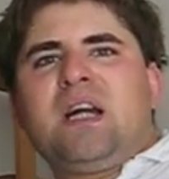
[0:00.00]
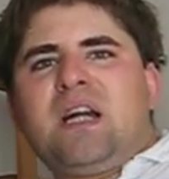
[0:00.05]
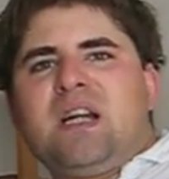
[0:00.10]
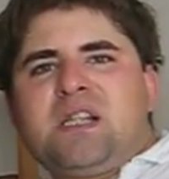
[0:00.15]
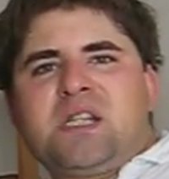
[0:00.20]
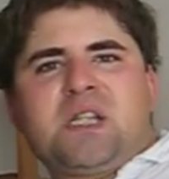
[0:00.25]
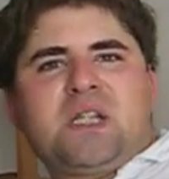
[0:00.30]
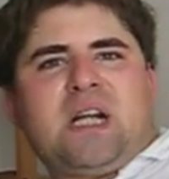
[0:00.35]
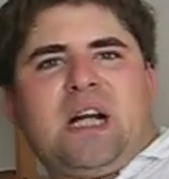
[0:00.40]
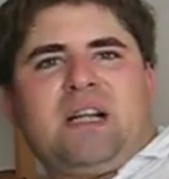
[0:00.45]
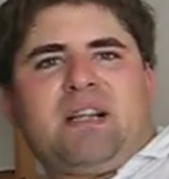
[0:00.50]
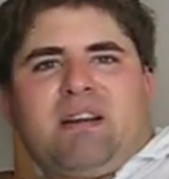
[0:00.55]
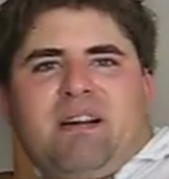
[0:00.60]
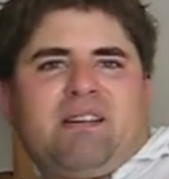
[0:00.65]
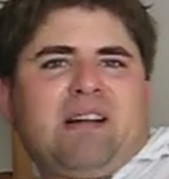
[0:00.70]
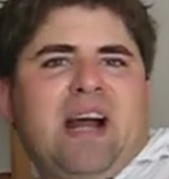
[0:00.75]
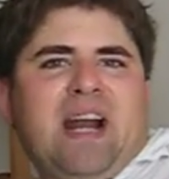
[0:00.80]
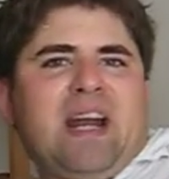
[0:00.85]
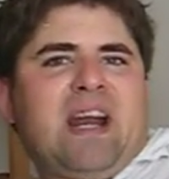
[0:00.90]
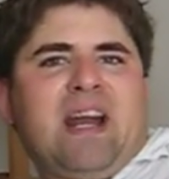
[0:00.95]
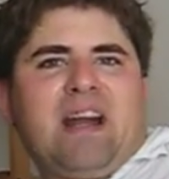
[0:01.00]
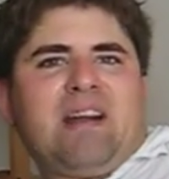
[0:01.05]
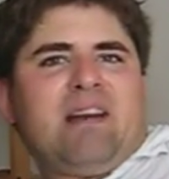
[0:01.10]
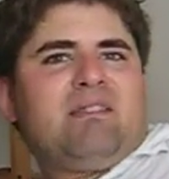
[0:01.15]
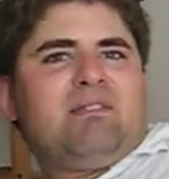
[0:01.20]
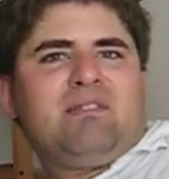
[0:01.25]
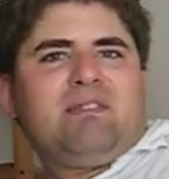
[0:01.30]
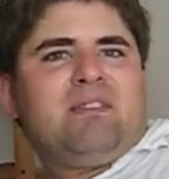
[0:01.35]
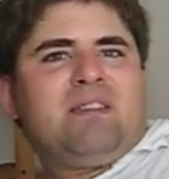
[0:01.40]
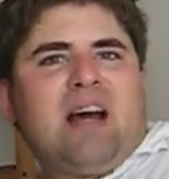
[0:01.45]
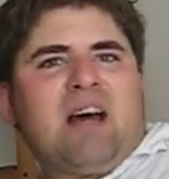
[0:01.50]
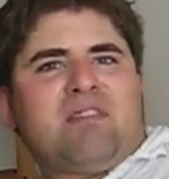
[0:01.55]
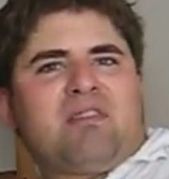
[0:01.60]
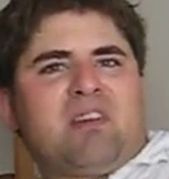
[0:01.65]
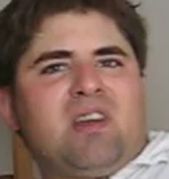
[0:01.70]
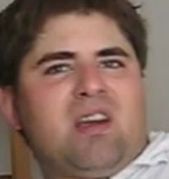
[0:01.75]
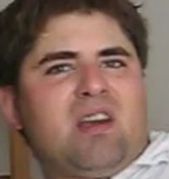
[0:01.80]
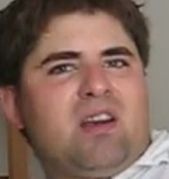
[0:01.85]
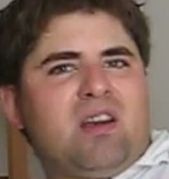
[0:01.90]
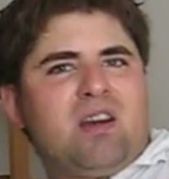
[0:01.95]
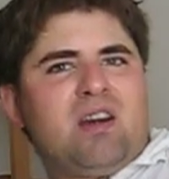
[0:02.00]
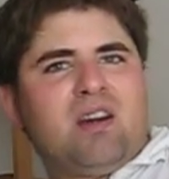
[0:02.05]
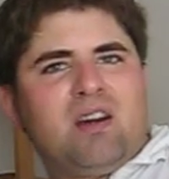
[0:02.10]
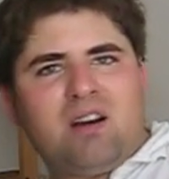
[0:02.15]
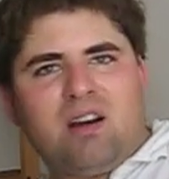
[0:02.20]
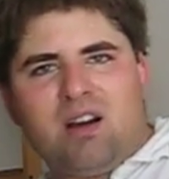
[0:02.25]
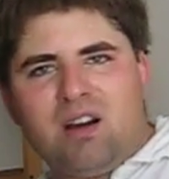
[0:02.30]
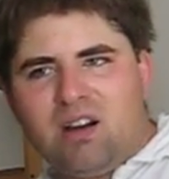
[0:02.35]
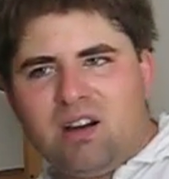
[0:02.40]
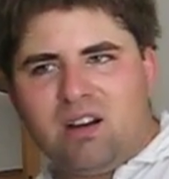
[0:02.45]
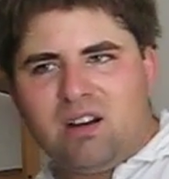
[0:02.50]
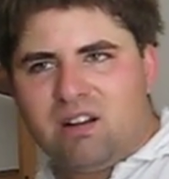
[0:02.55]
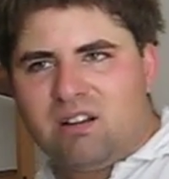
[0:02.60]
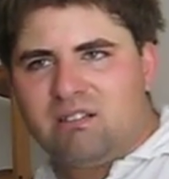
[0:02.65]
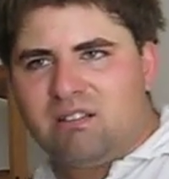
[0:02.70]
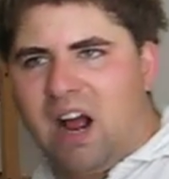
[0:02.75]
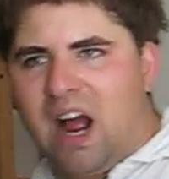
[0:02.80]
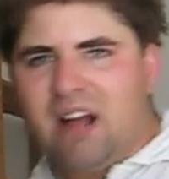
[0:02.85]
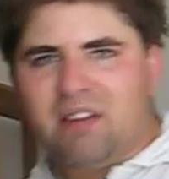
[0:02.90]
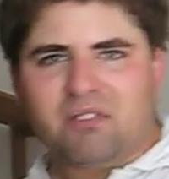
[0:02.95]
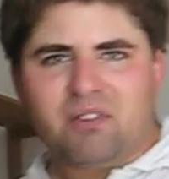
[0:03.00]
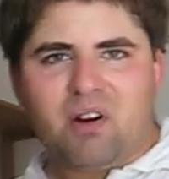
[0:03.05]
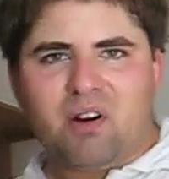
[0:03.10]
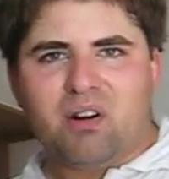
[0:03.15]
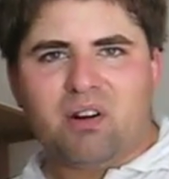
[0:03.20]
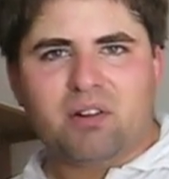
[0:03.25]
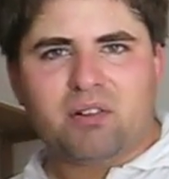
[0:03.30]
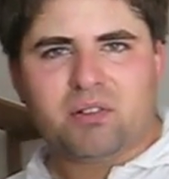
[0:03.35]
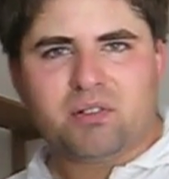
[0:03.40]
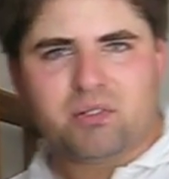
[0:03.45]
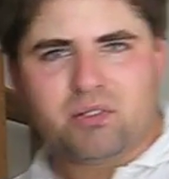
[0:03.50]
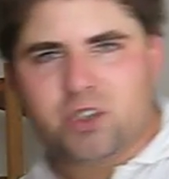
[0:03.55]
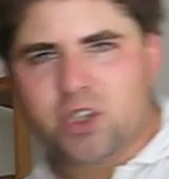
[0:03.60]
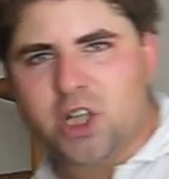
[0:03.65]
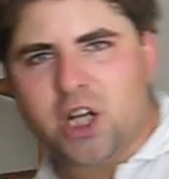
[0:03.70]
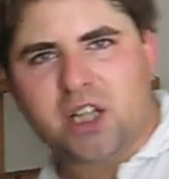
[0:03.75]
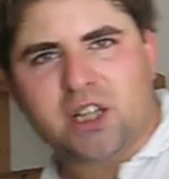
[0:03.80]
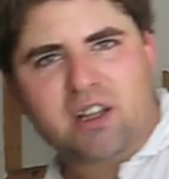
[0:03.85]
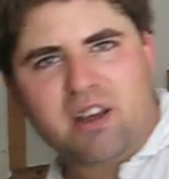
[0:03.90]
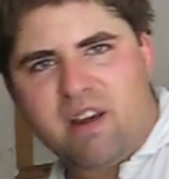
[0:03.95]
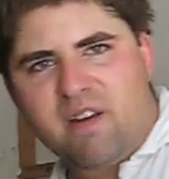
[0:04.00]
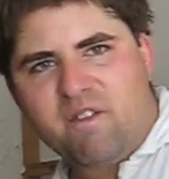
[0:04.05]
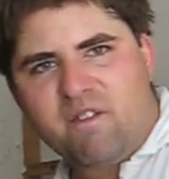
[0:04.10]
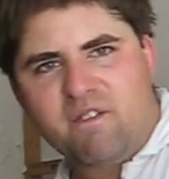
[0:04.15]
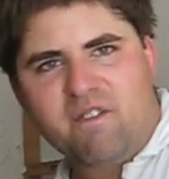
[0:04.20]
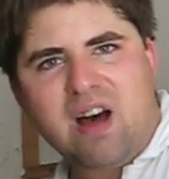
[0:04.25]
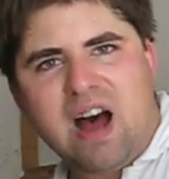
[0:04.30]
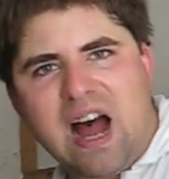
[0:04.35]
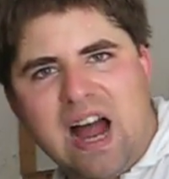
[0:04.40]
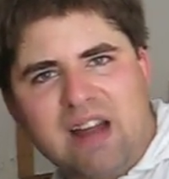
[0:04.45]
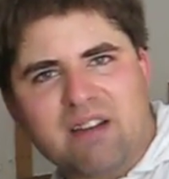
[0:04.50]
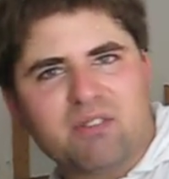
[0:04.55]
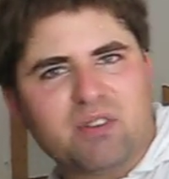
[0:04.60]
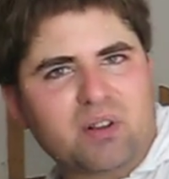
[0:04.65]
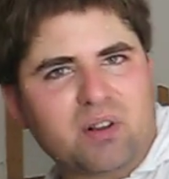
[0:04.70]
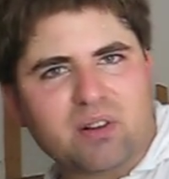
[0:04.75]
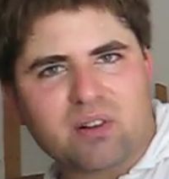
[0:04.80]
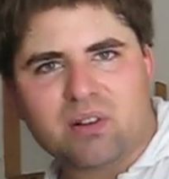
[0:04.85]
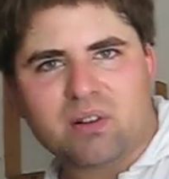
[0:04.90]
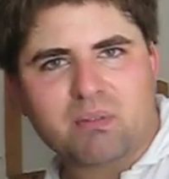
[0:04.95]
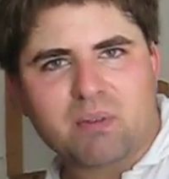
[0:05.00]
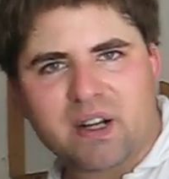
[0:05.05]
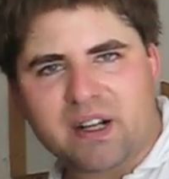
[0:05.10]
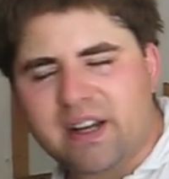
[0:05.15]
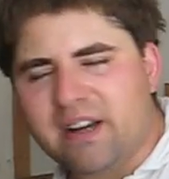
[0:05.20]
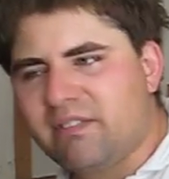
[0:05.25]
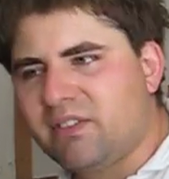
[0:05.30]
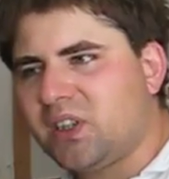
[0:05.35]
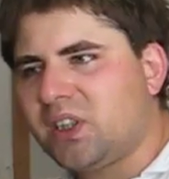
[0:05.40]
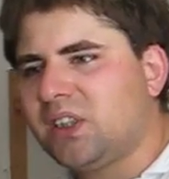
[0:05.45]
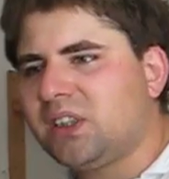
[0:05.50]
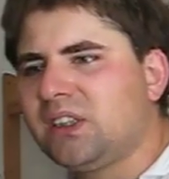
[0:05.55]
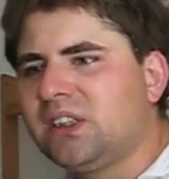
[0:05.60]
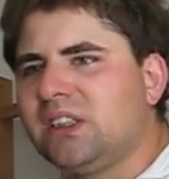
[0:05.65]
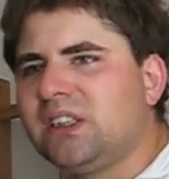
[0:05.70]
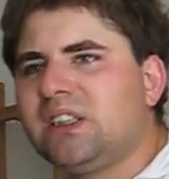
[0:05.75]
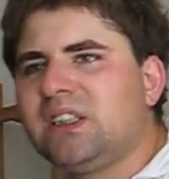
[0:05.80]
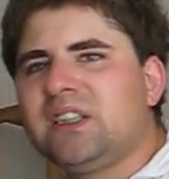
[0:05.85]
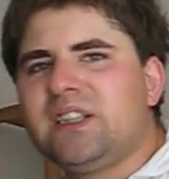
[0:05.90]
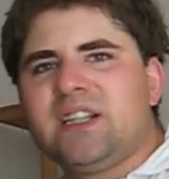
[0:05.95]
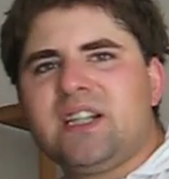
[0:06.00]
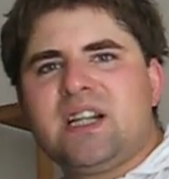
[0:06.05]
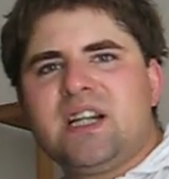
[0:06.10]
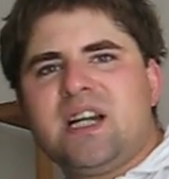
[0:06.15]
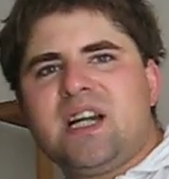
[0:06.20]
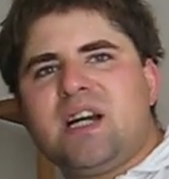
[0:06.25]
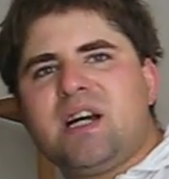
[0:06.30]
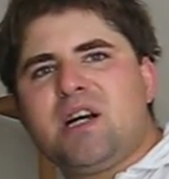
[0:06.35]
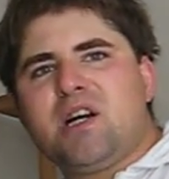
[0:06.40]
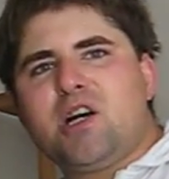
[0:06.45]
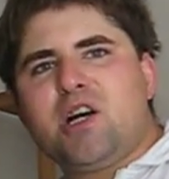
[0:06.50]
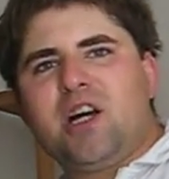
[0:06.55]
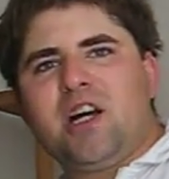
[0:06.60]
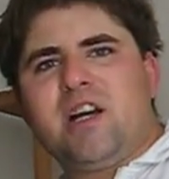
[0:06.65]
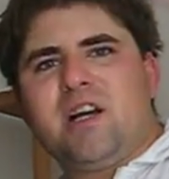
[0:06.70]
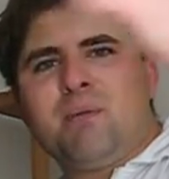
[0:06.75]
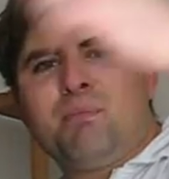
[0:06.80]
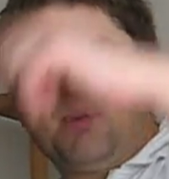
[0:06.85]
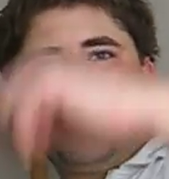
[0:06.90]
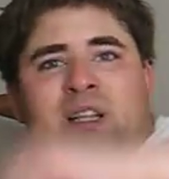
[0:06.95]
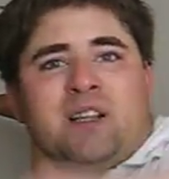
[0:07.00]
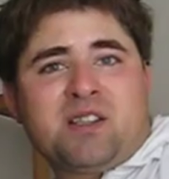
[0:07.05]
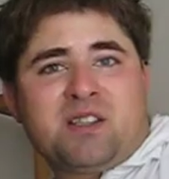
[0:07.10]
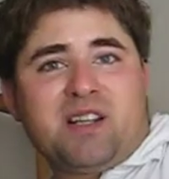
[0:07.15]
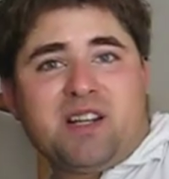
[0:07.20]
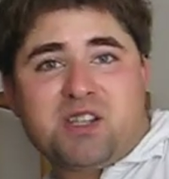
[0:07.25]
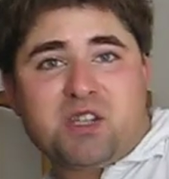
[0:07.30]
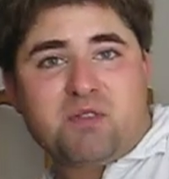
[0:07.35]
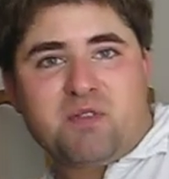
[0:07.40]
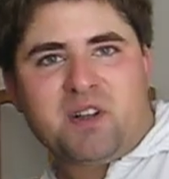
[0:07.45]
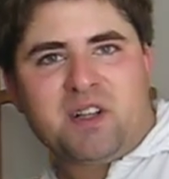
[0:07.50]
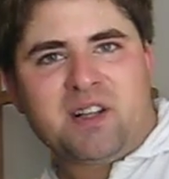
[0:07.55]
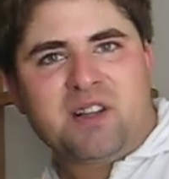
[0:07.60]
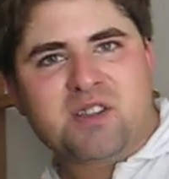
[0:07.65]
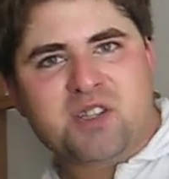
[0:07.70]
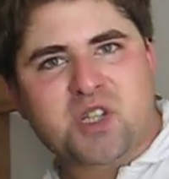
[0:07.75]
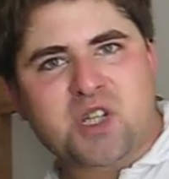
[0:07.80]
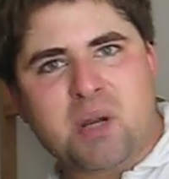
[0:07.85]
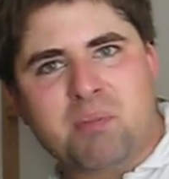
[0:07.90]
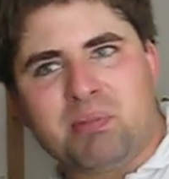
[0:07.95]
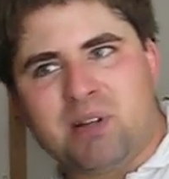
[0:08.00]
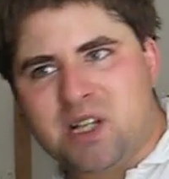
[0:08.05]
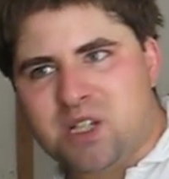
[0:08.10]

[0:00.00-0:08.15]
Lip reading: It's like nothing under GTA 5 or whatever, but that's within C++.